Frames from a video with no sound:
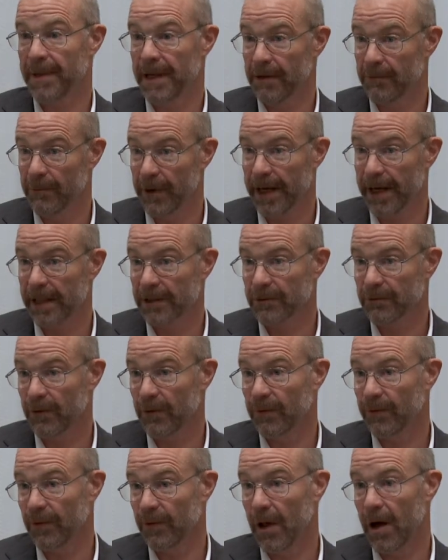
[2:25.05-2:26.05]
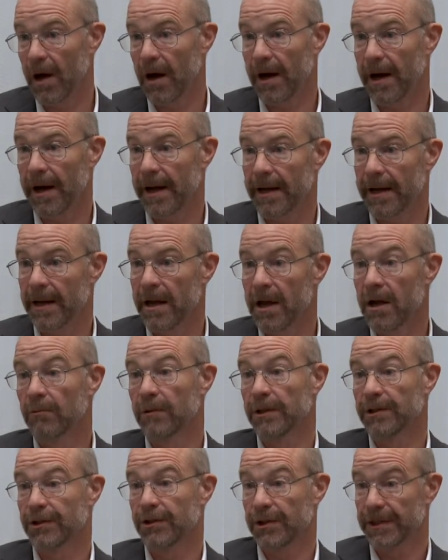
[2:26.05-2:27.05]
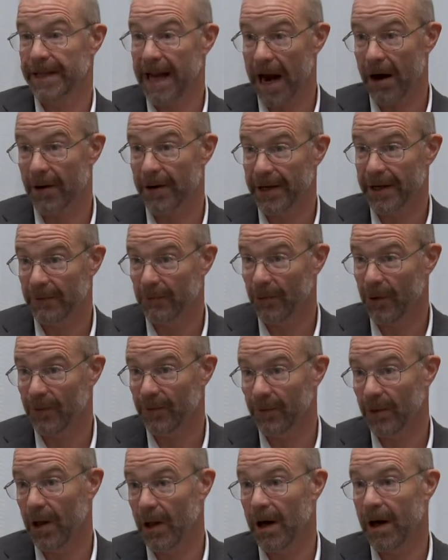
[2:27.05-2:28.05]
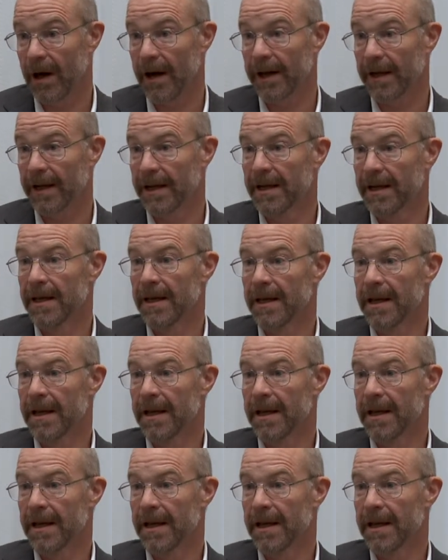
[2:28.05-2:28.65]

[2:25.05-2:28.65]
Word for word: Pete Ricketts will fly, Richard Garriott will fly.